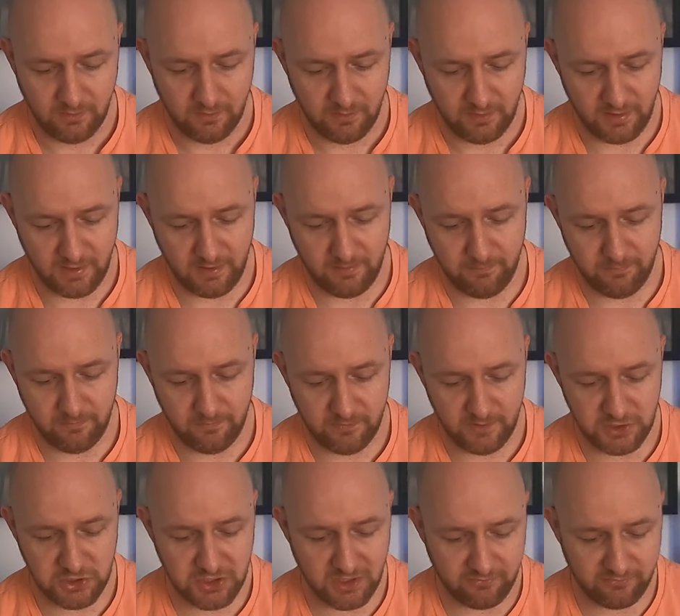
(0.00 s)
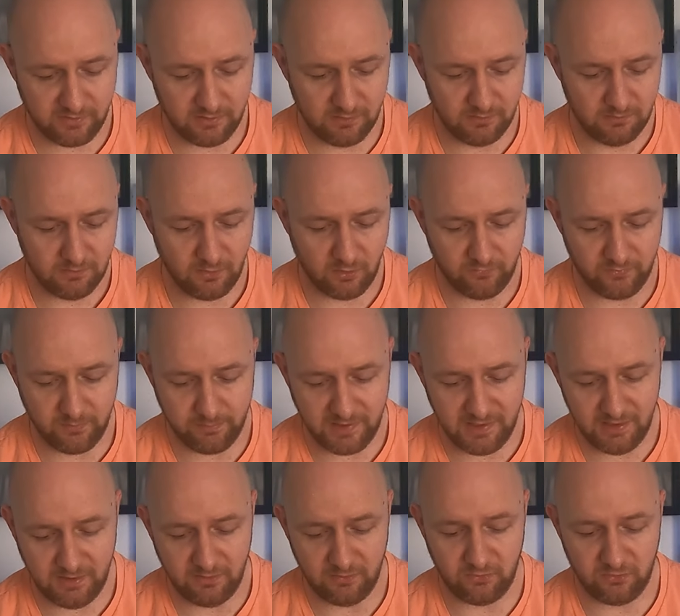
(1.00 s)
The shifting of the
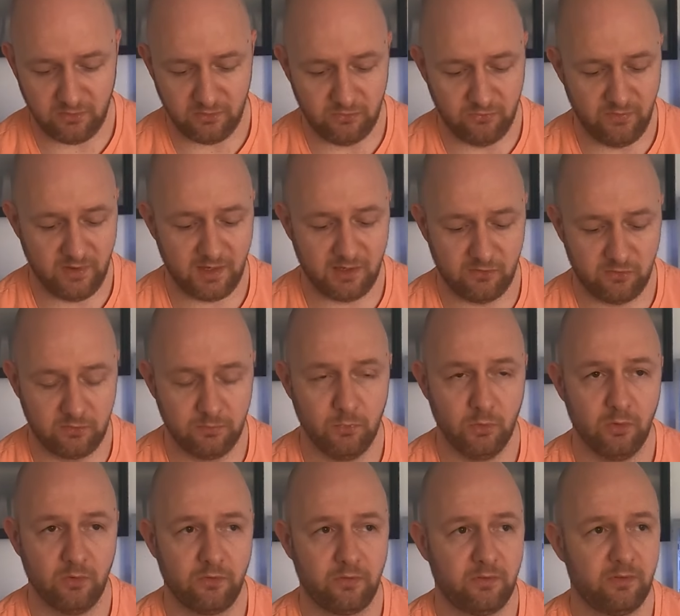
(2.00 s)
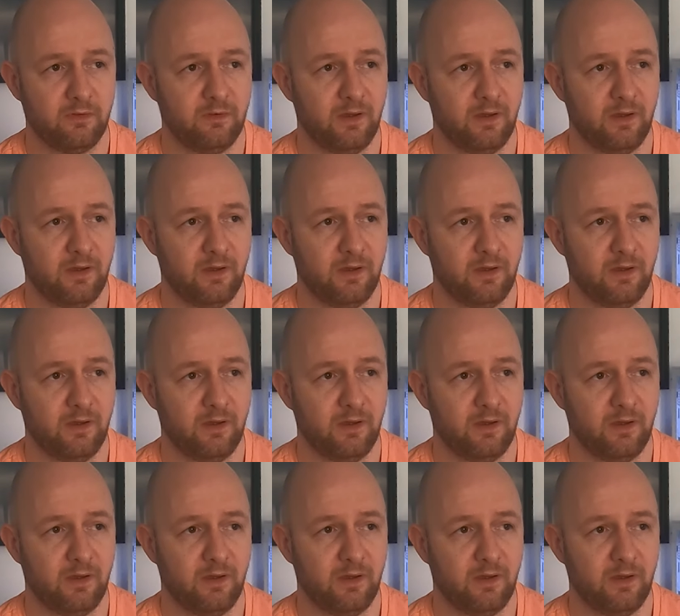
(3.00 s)
bike is very smooth.